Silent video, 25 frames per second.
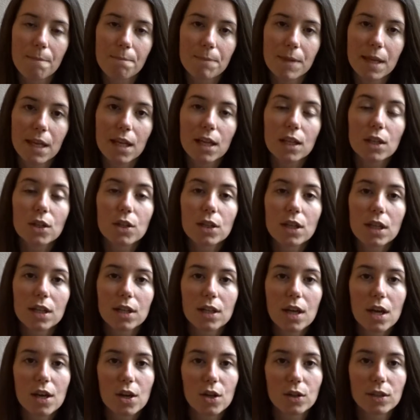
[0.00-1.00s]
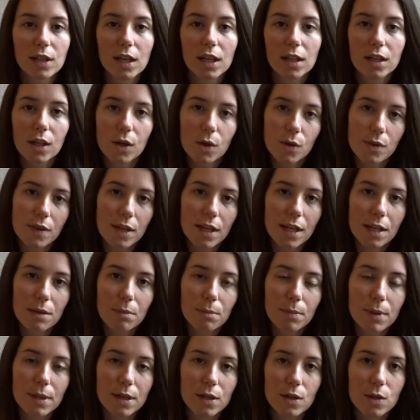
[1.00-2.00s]
they included not only clothing
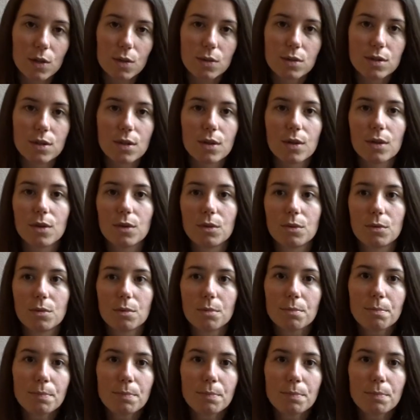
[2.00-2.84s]
but also